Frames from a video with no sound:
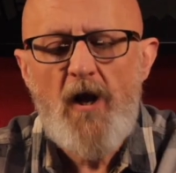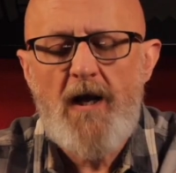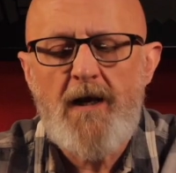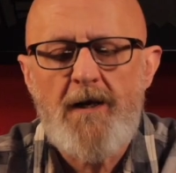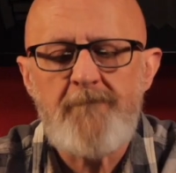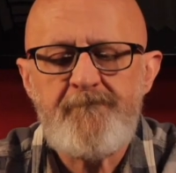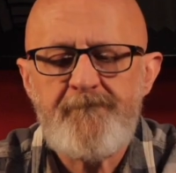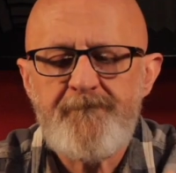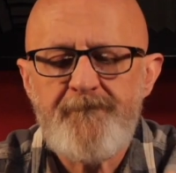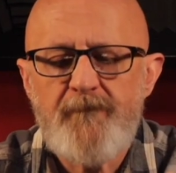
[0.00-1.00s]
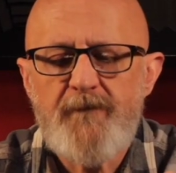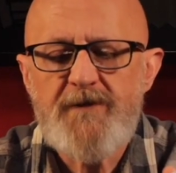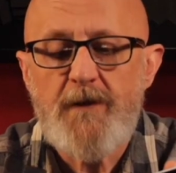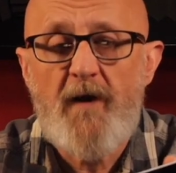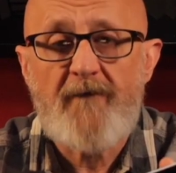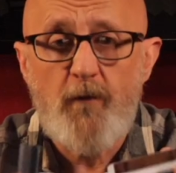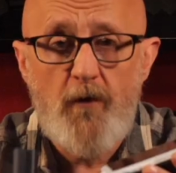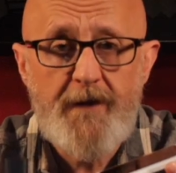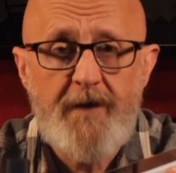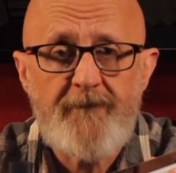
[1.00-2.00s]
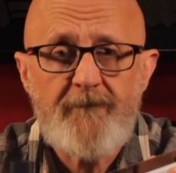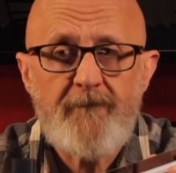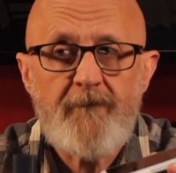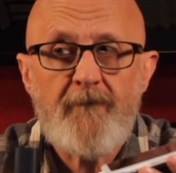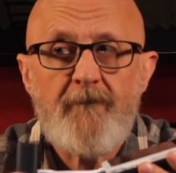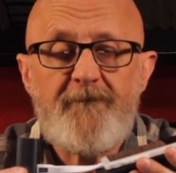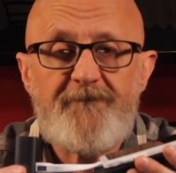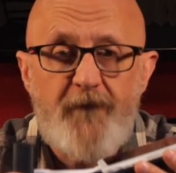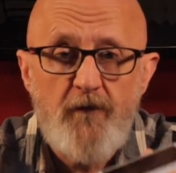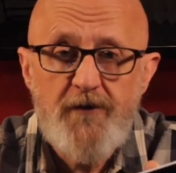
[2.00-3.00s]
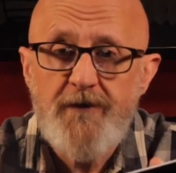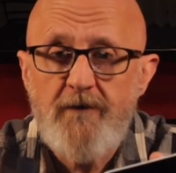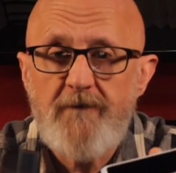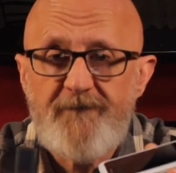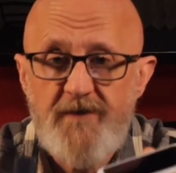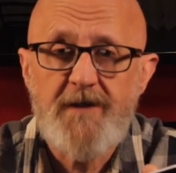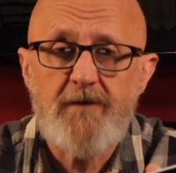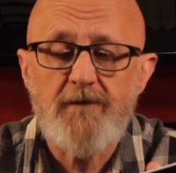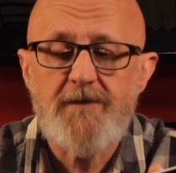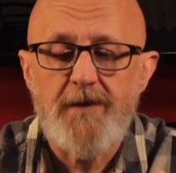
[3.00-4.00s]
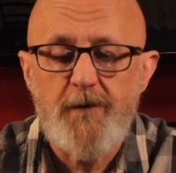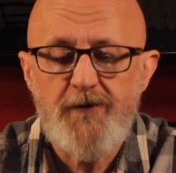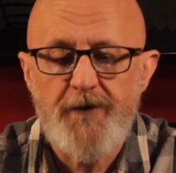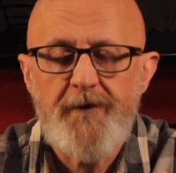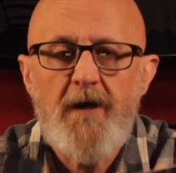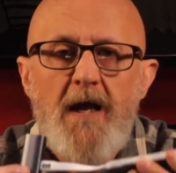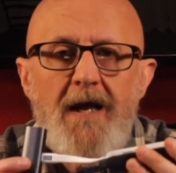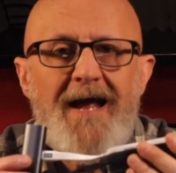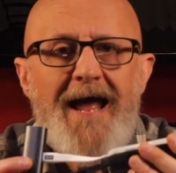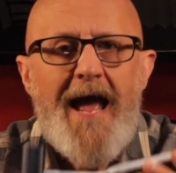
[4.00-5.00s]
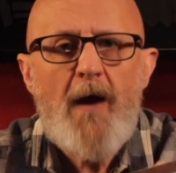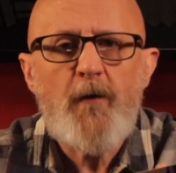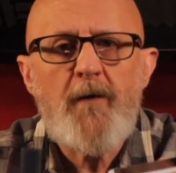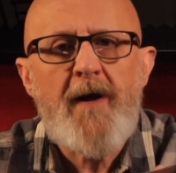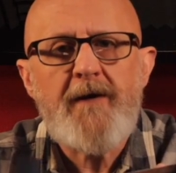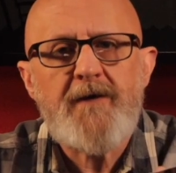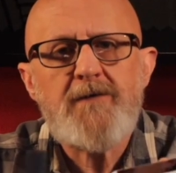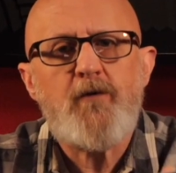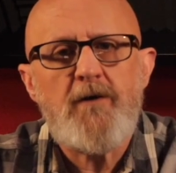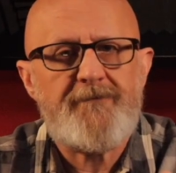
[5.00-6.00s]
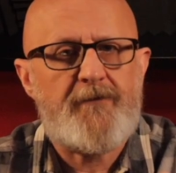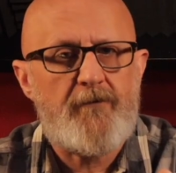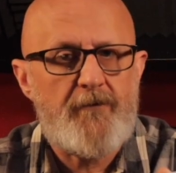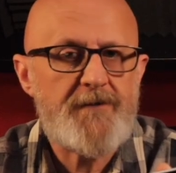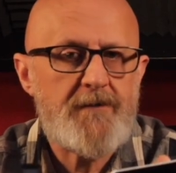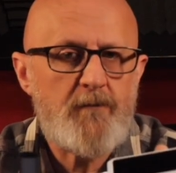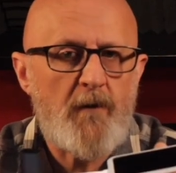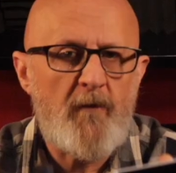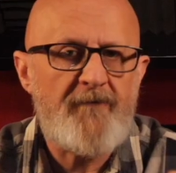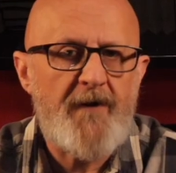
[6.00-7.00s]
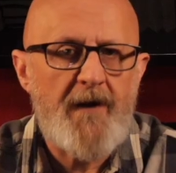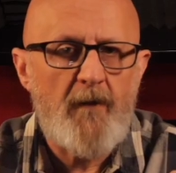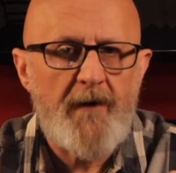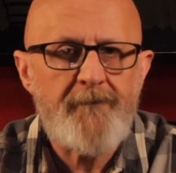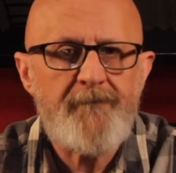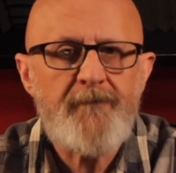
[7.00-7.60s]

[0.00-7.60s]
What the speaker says: So we have a working, functional, physical solution. How do we make this work for us when we're videoing?